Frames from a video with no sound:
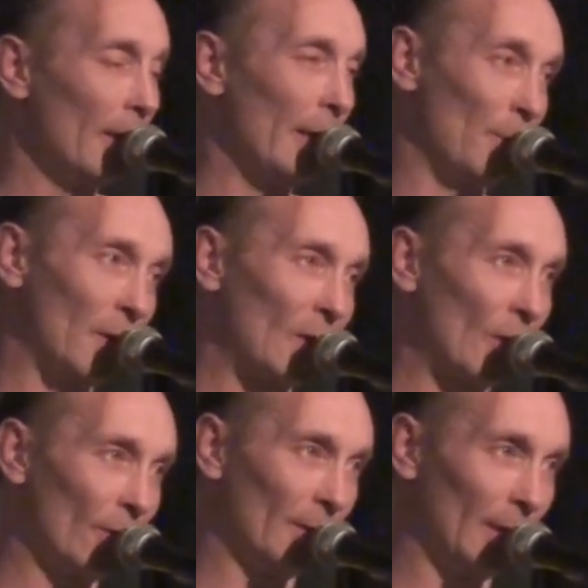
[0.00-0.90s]
It was
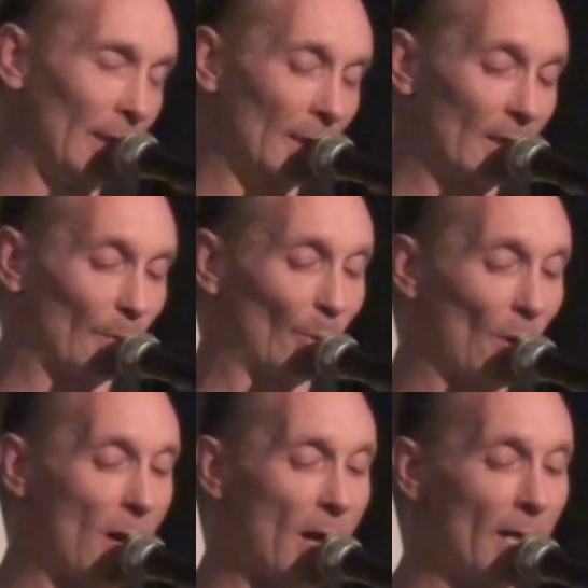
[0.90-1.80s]
certainly a
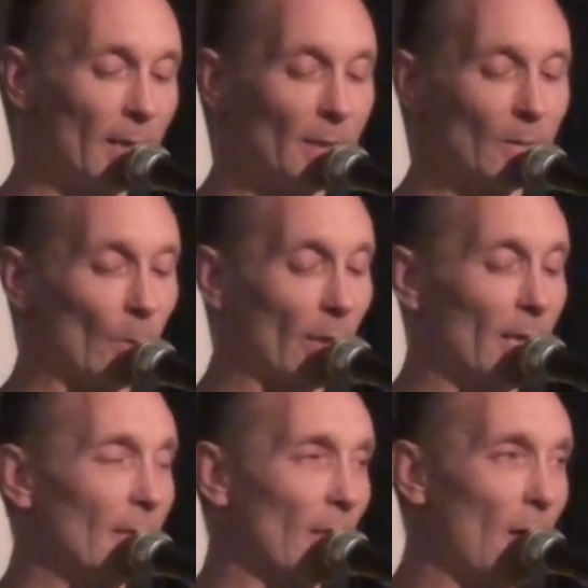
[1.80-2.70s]
surprise when
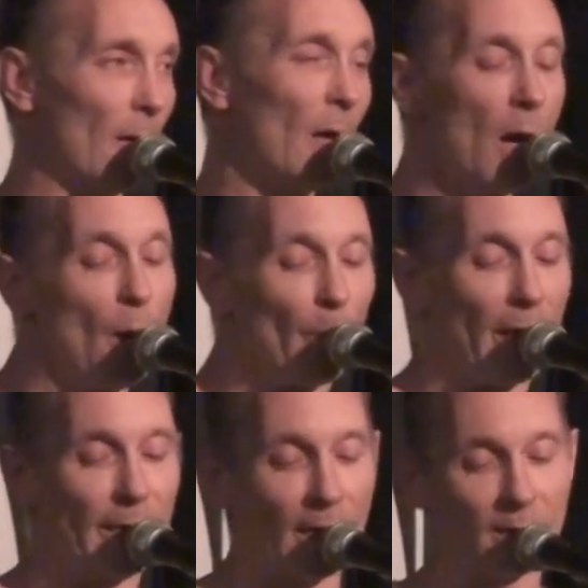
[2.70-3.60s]
I saw
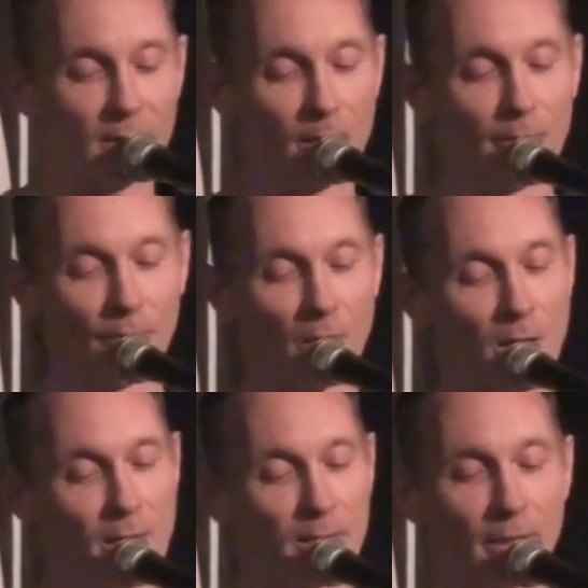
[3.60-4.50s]
my next
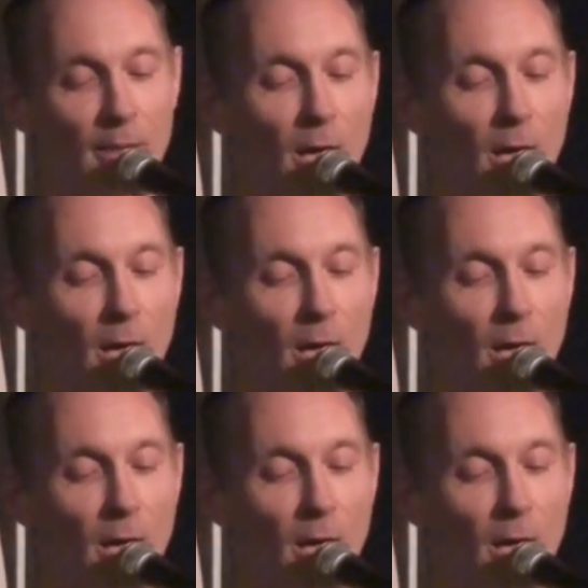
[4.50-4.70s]
sunrise,